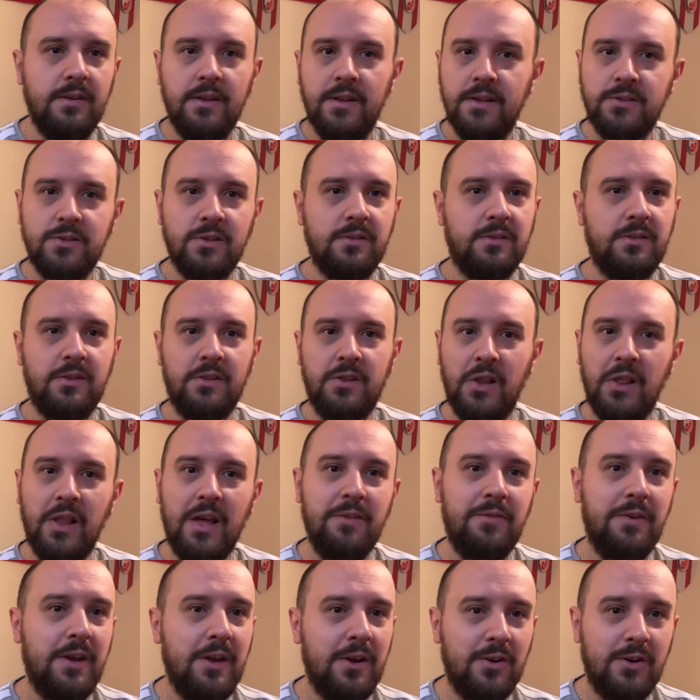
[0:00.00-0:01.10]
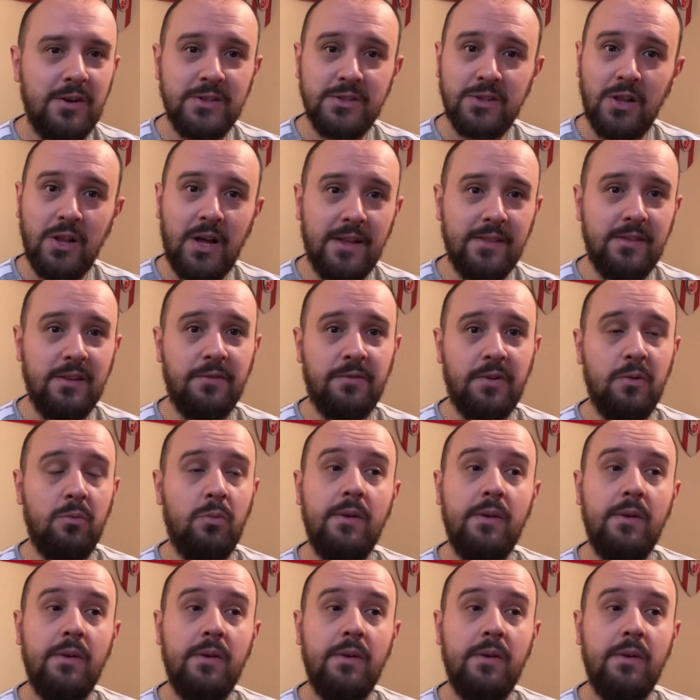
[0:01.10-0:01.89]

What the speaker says: The life here is a lot different.